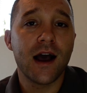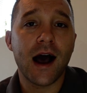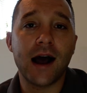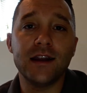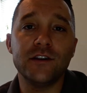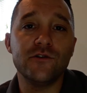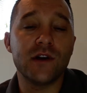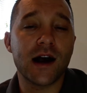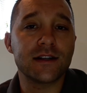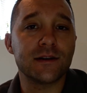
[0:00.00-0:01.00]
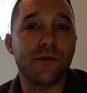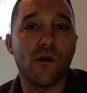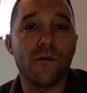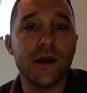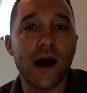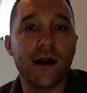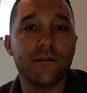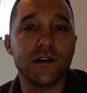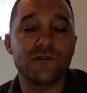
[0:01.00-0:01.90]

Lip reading: I need you guys to pull me out of this